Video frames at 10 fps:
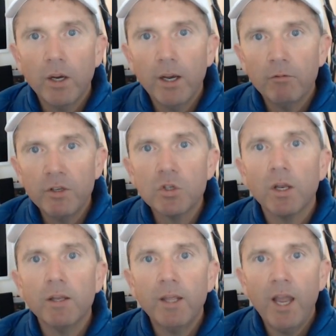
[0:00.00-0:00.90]

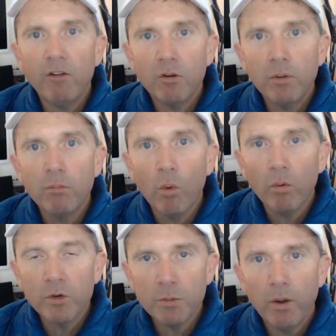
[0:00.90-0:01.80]
vigilant. They have to be more
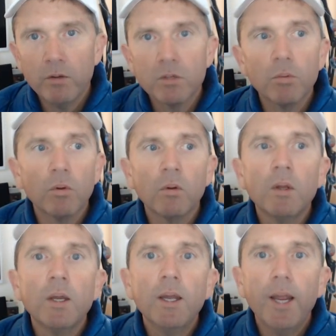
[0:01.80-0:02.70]
responsible,
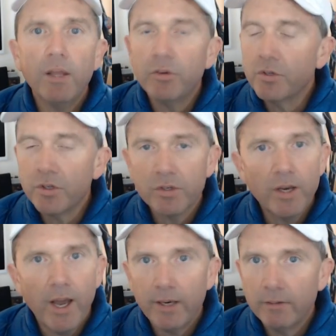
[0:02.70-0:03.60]
and they're just
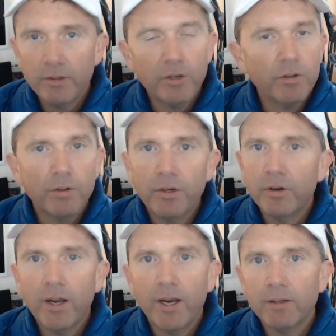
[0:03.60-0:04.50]
not. They're
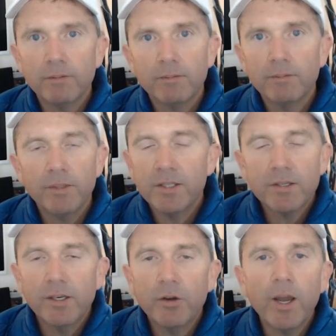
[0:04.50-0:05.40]
not.
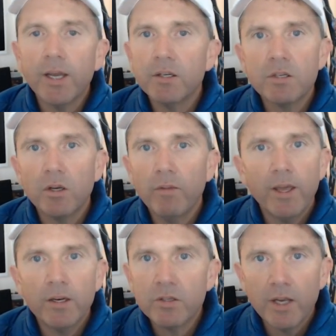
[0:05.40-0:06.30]
You're not going to sell
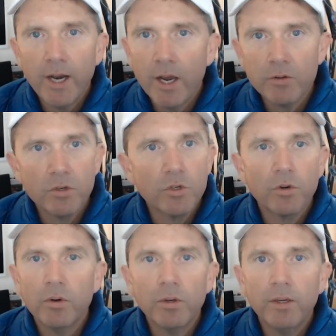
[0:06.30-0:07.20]
that in state houses.
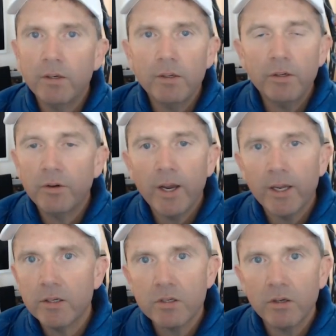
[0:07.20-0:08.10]
You're not
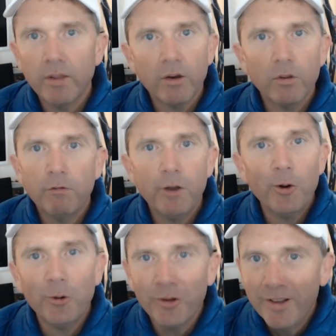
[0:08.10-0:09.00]
going to sell that on the
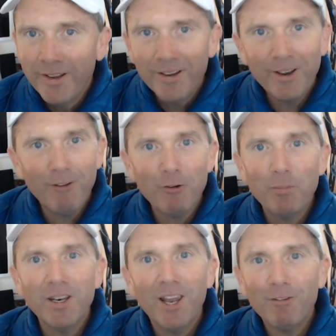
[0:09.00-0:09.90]
federal
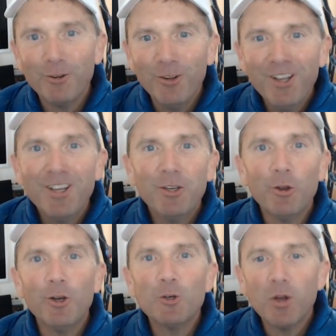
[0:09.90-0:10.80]
government level. You're
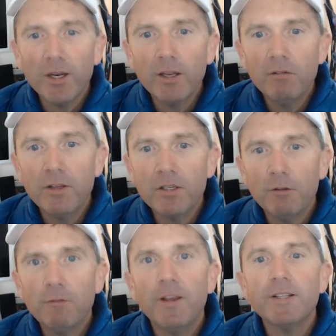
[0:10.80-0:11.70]
going to try to convince the
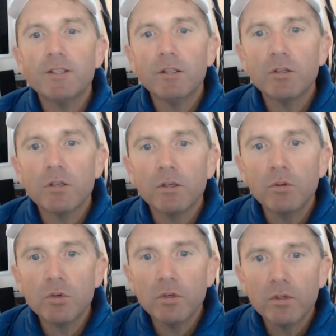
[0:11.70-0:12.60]
feds that the
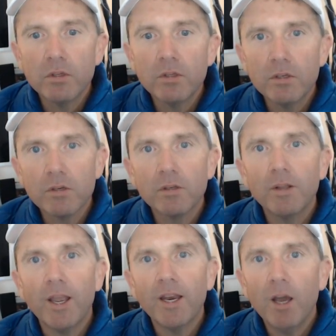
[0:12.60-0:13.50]
solution to this
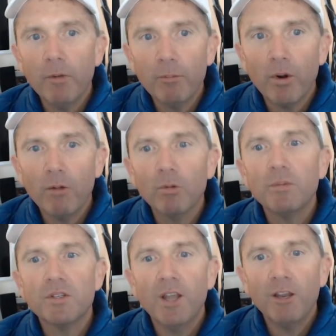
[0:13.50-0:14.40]
economic problem
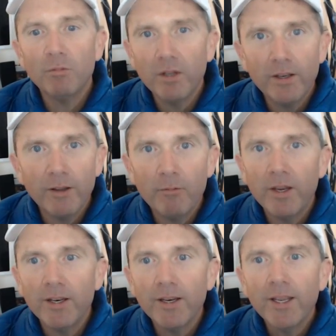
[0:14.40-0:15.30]
is gambling. I
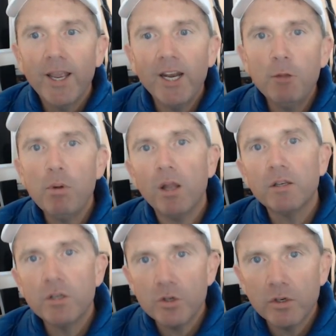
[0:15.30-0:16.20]
mean, any
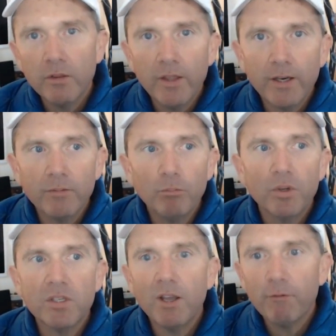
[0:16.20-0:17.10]
politician that
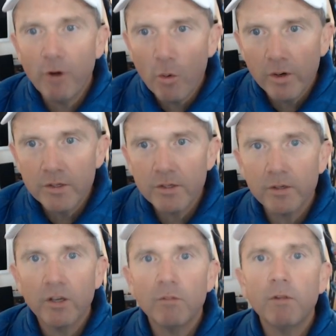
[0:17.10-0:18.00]
puts that forward is
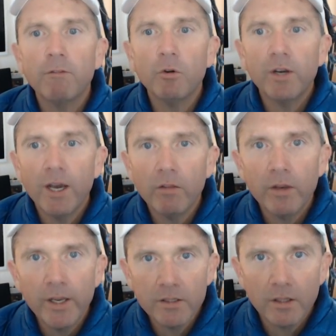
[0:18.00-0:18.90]
going to be voted out in
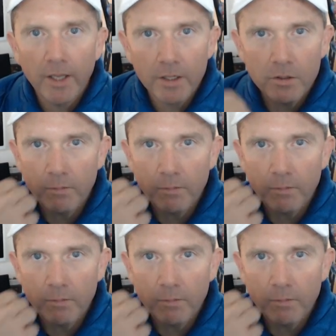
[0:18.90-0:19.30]
the next election,